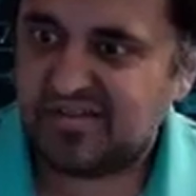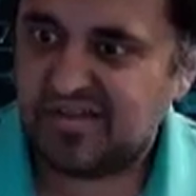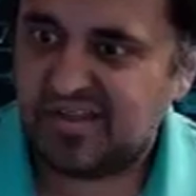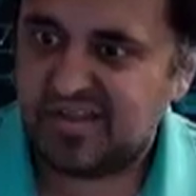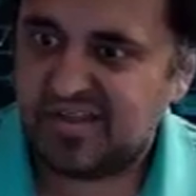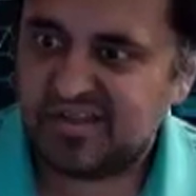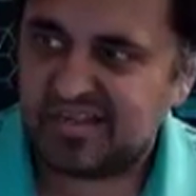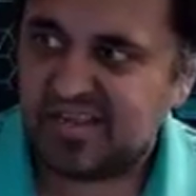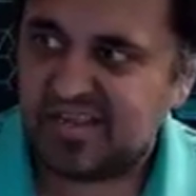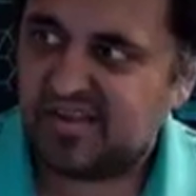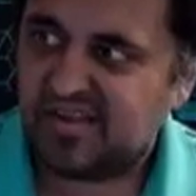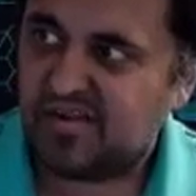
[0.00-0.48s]

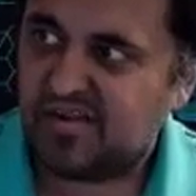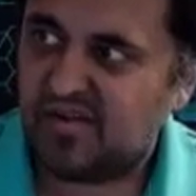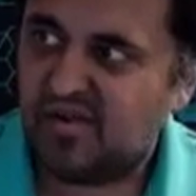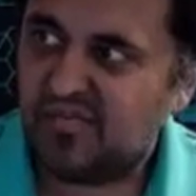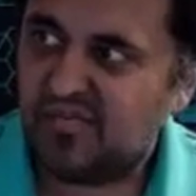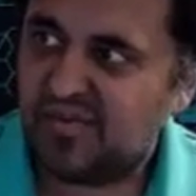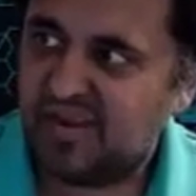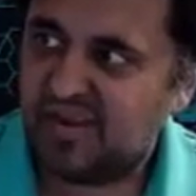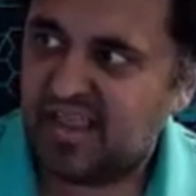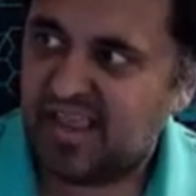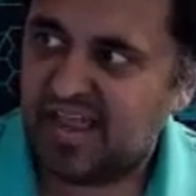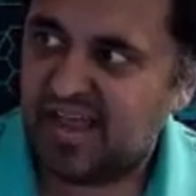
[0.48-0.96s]
thing is that
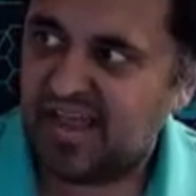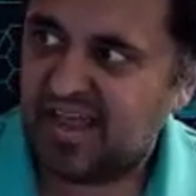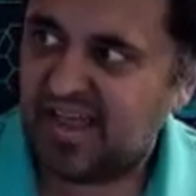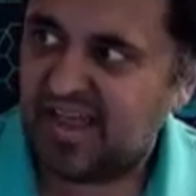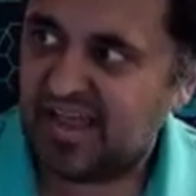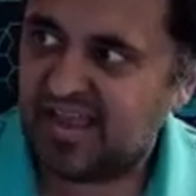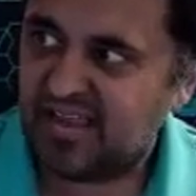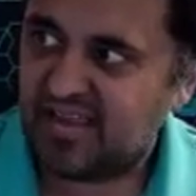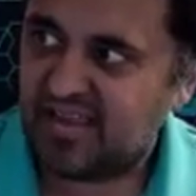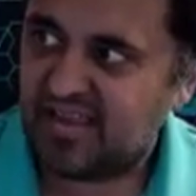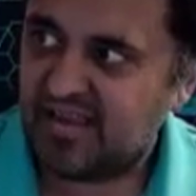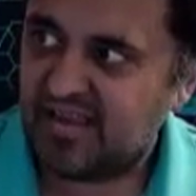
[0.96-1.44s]

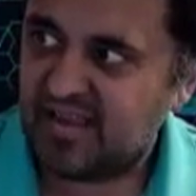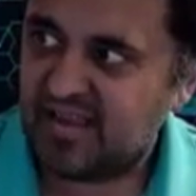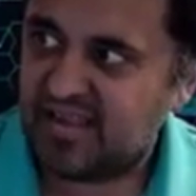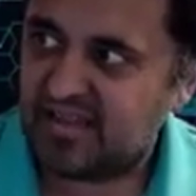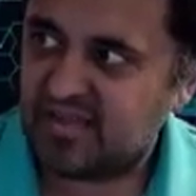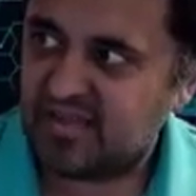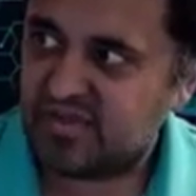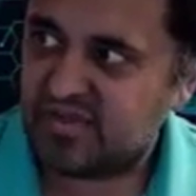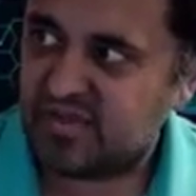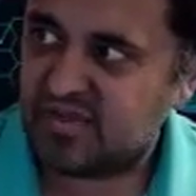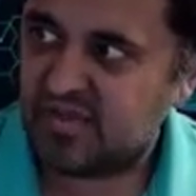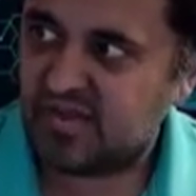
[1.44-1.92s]
OpenAI,
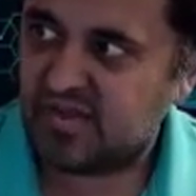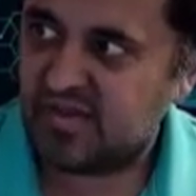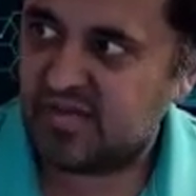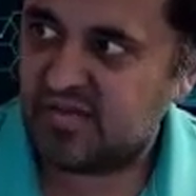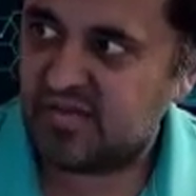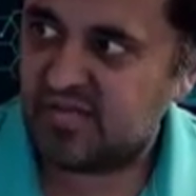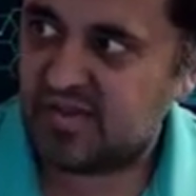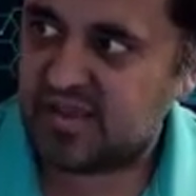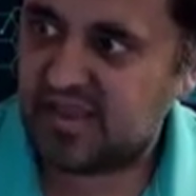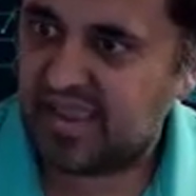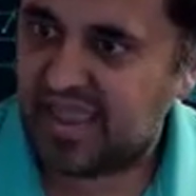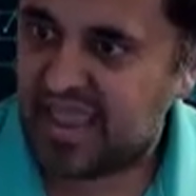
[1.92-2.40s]
it's
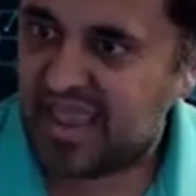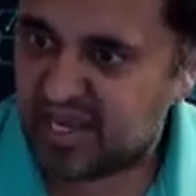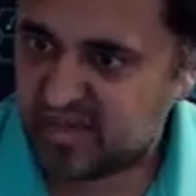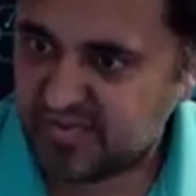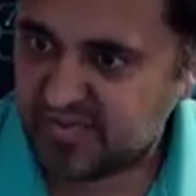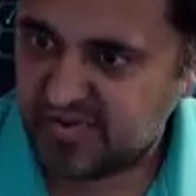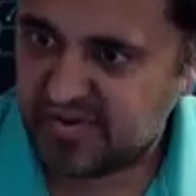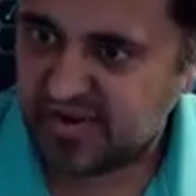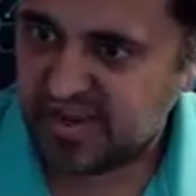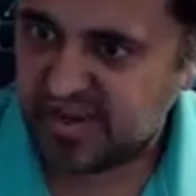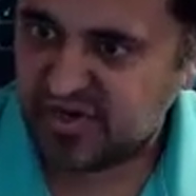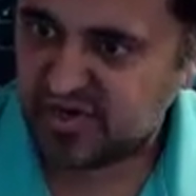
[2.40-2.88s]
like
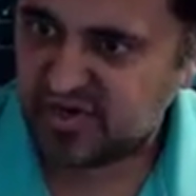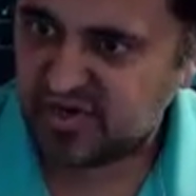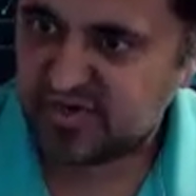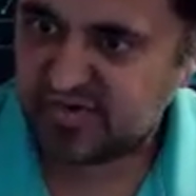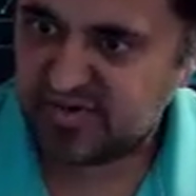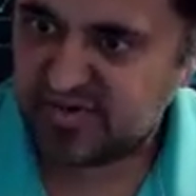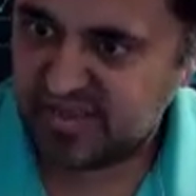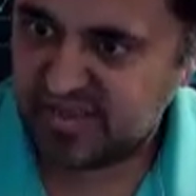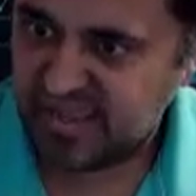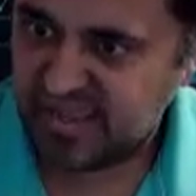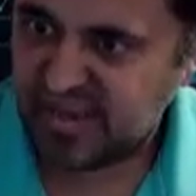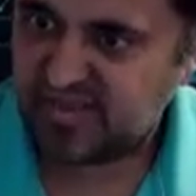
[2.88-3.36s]

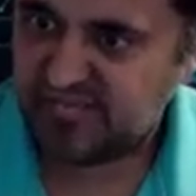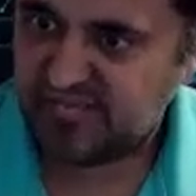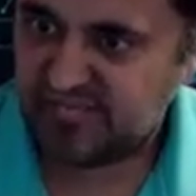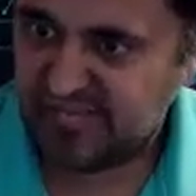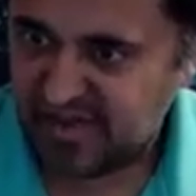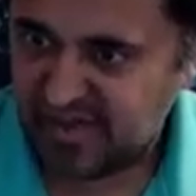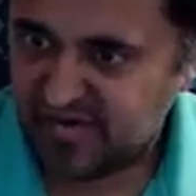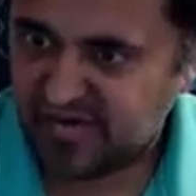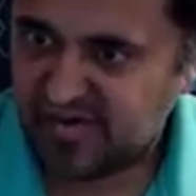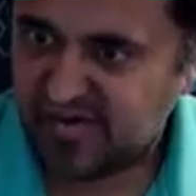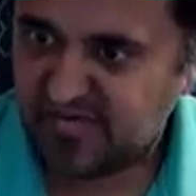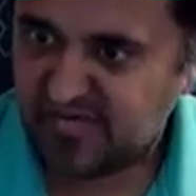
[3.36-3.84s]
exponentially getting
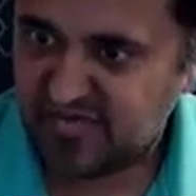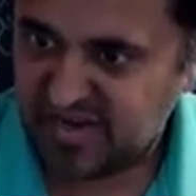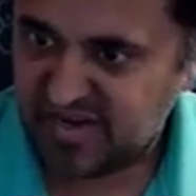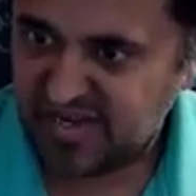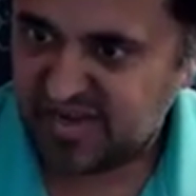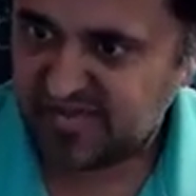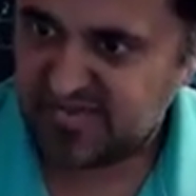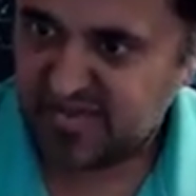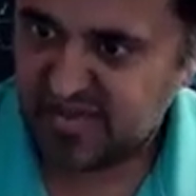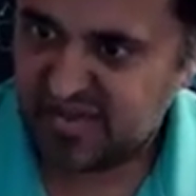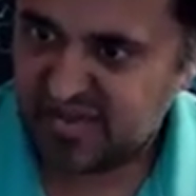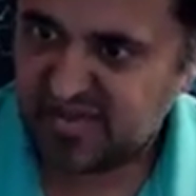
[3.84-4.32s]
better every
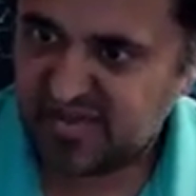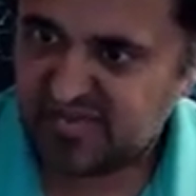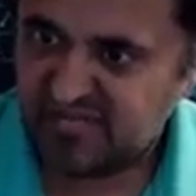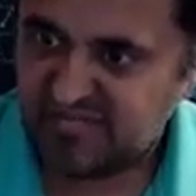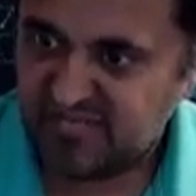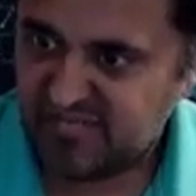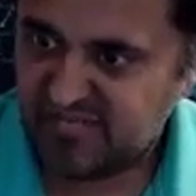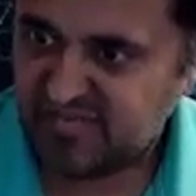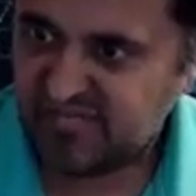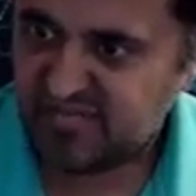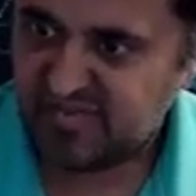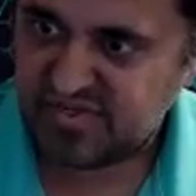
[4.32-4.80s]
time
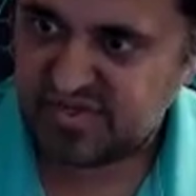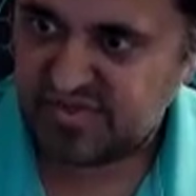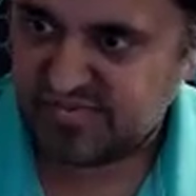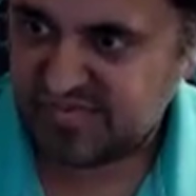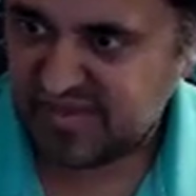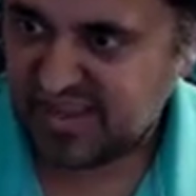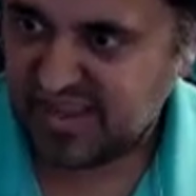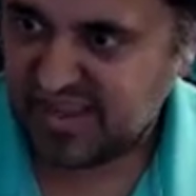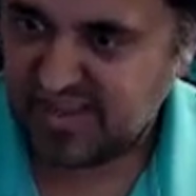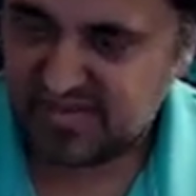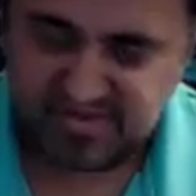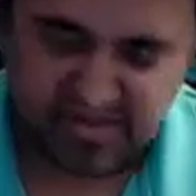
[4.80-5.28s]
they put
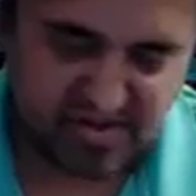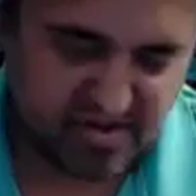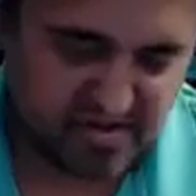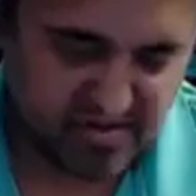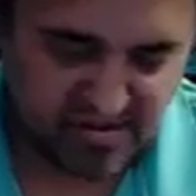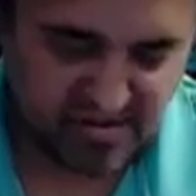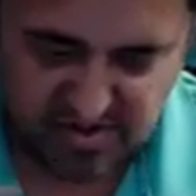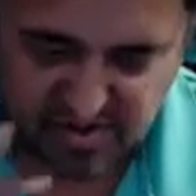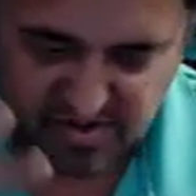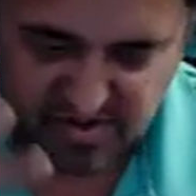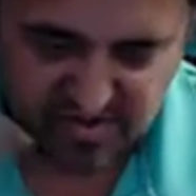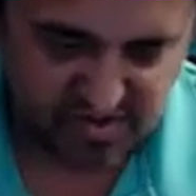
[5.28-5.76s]
something out
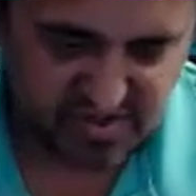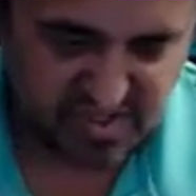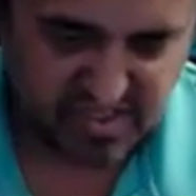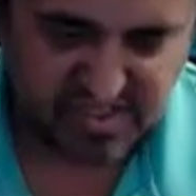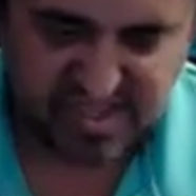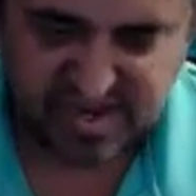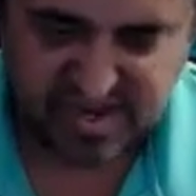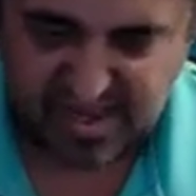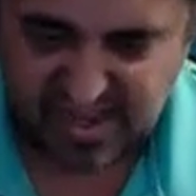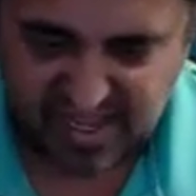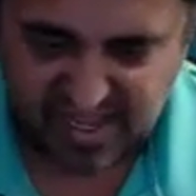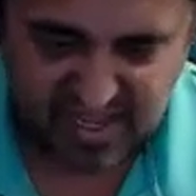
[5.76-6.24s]
there and a
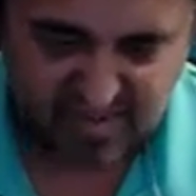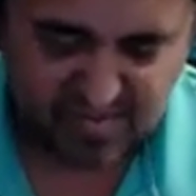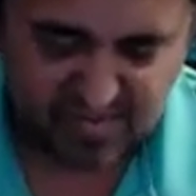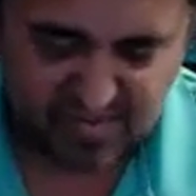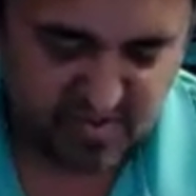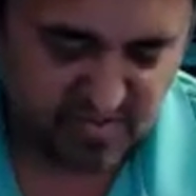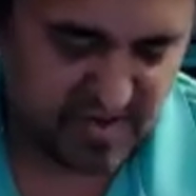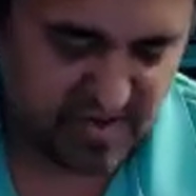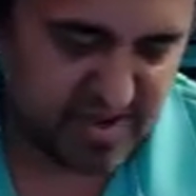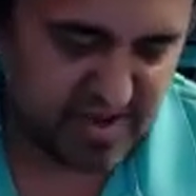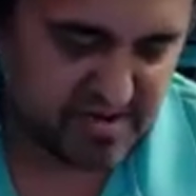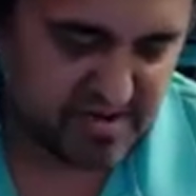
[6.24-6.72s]
lot of hype
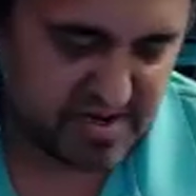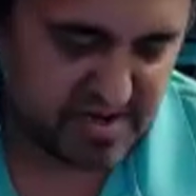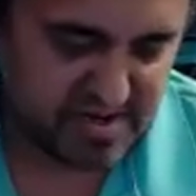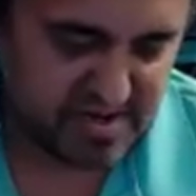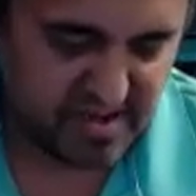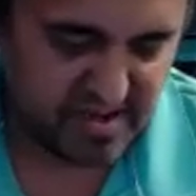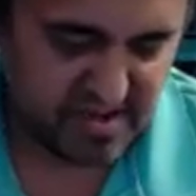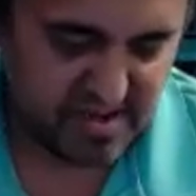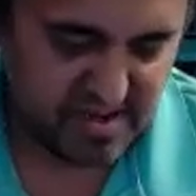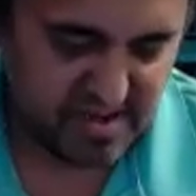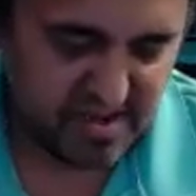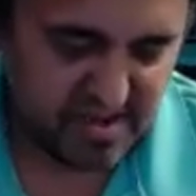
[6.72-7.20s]
around it.